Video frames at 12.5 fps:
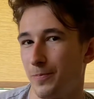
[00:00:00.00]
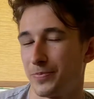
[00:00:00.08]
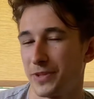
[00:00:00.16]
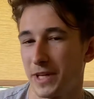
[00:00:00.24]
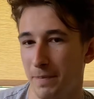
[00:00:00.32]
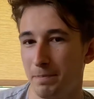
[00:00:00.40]

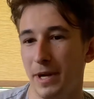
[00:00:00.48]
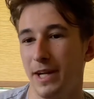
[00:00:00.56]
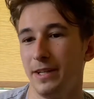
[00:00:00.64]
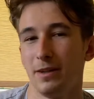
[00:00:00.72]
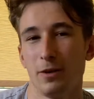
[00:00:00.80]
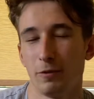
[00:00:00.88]

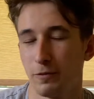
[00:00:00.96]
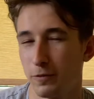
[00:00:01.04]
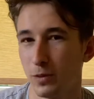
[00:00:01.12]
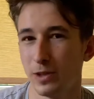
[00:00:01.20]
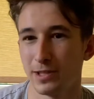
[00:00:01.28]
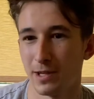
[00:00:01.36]
campaign, a
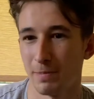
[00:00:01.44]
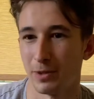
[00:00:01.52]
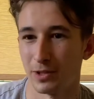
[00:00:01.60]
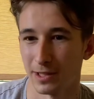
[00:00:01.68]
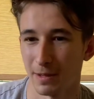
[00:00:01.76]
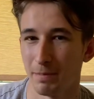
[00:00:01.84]
fully
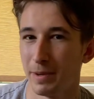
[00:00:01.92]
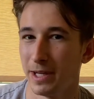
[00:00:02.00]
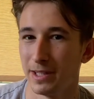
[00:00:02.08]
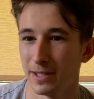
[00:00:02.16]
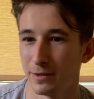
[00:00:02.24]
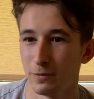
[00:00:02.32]
separate campaign,
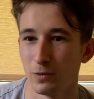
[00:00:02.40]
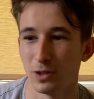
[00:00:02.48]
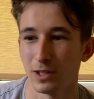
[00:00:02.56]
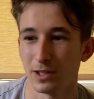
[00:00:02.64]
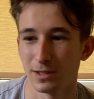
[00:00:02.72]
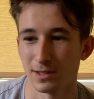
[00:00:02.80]
not a fully
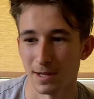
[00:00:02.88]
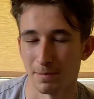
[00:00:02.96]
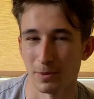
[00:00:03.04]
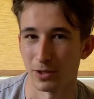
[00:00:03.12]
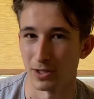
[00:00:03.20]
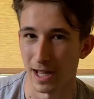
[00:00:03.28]

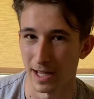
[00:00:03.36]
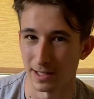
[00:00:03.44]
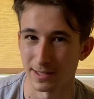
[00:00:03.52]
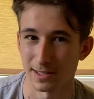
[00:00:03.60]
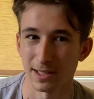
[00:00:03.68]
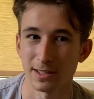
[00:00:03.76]
separate ad
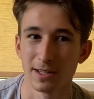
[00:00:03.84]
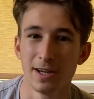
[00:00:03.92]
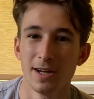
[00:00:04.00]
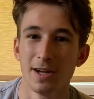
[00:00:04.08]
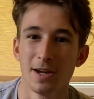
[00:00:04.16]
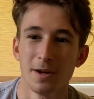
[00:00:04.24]
set,
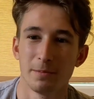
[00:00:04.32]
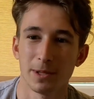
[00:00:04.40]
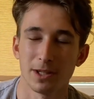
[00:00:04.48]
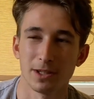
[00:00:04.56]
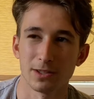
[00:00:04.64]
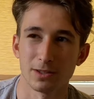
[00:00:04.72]

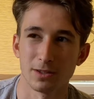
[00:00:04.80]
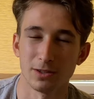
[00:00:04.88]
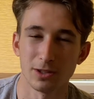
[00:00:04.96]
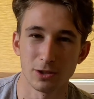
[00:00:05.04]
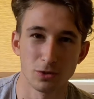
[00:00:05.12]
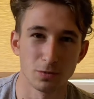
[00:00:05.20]
because
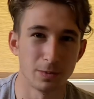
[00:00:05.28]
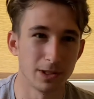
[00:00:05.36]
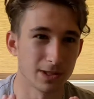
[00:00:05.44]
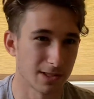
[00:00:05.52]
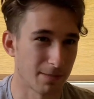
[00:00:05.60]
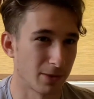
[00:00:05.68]
this should be a
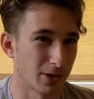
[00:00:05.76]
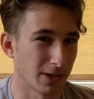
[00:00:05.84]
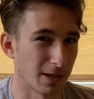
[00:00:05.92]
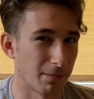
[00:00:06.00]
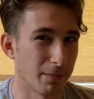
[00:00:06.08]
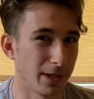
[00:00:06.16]
separate
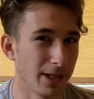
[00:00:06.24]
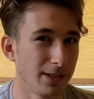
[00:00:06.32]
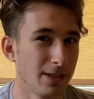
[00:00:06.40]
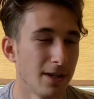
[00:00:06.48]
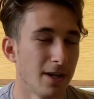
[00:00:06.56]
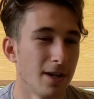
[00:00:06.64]
campaign.
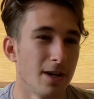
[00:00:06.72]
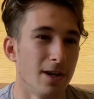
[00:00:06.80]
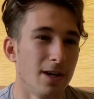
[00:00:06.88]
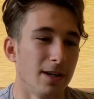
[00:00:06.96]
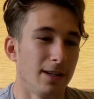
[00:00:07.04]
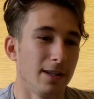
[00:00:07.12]

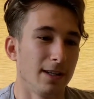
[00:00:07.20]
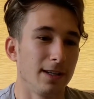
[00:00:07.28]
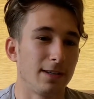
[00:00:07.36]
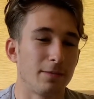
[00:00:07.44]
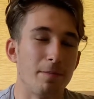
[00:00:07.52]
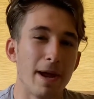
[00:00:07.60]

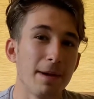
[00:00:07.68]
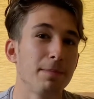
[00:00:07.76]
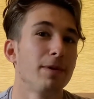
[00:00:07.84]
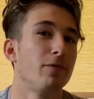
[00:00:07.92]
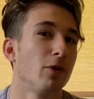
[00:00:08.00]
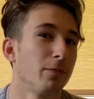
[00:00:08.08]
It maybe
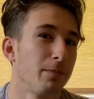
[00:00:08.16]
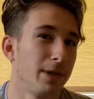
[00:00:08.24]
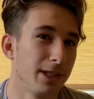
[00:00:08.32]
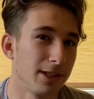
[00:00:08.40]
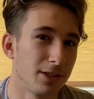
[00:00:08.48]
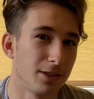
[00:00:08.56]
won't
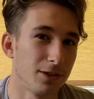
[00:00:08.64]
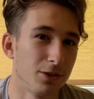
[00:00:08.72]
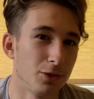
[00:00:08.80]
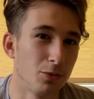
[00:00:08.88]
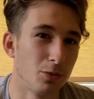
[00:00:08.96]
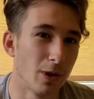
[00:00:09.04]
bring
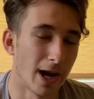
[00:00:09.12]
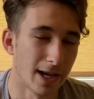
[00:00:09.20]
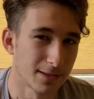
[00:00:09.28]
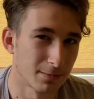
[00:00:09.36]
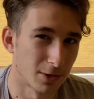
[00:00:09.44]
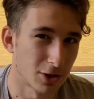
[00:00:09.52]
you
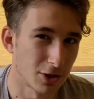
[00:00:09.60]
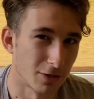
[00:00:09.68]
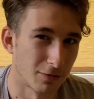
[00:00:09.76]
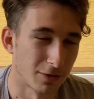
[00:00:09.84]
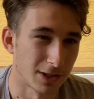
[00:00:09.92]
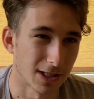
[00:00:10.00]
as much
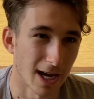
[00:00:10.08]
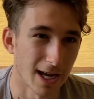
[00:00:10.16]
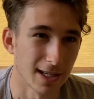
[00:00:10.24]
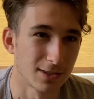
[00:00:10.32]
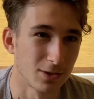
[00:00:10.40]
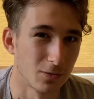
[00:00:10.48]
traffic
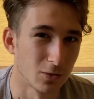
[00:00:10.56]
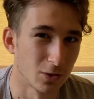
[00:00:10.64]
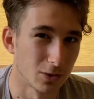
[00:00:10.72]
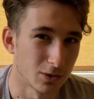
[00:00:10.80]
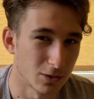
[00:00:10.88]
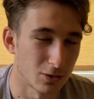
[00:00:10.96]
as you
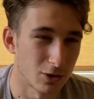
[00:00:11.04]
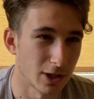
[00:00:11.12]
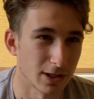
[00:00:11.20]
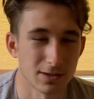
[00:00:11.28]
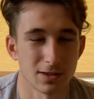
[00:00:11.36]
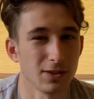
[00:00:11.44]
would
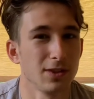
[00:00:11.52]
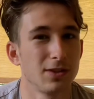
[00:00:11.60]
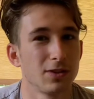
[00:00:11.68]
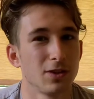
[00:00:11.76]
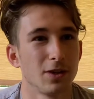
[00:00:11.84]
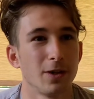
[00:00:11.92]
suggest. It
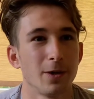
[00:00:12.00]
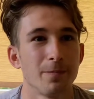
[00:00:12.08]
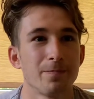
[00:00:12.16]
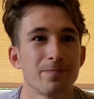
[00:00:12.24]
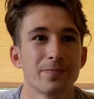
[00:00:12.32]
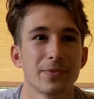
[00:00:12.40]

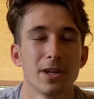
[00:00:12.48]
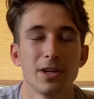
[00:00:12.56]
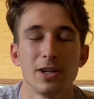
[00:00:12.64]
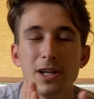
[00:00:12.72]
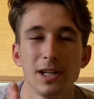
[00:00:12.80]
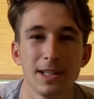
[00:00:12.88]

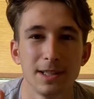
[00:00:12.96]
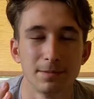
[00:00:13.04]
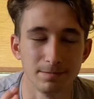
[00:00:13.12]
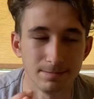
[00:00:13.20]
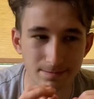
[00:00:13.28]
really